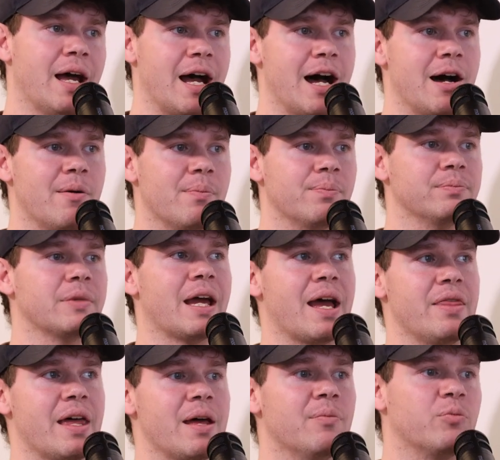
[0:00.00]

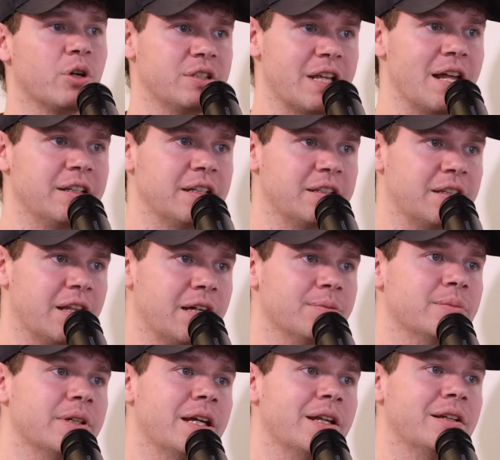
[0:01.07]
and then present it to
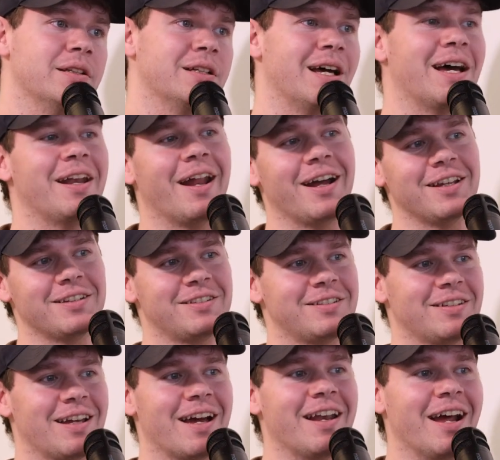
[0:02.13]
them in a
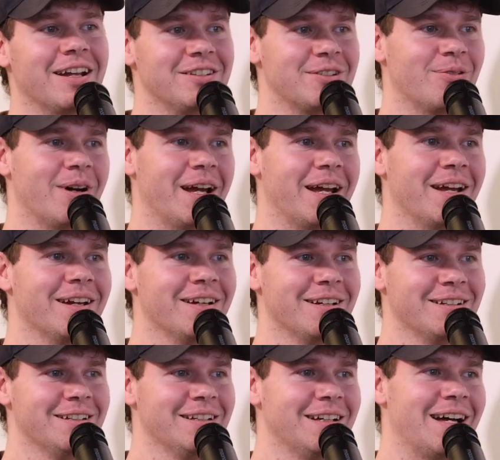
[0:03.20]
nice way.
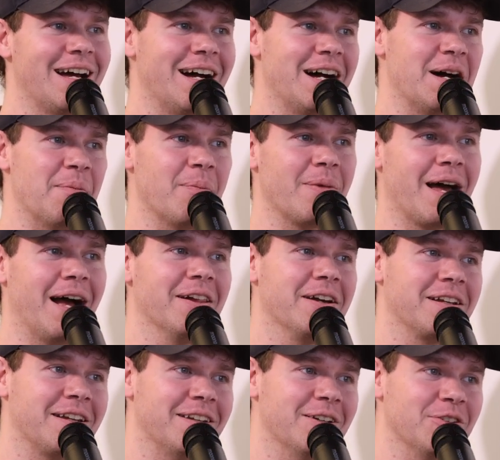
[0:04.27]
I
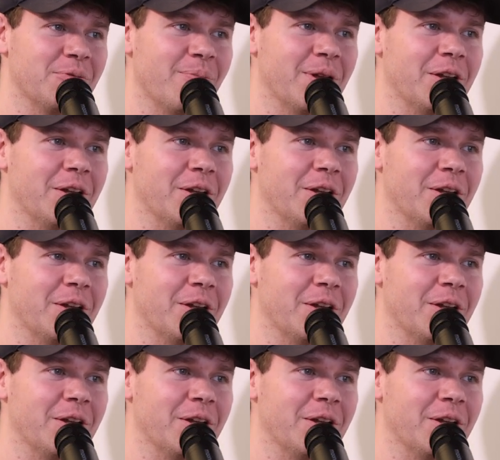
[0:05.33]
like to use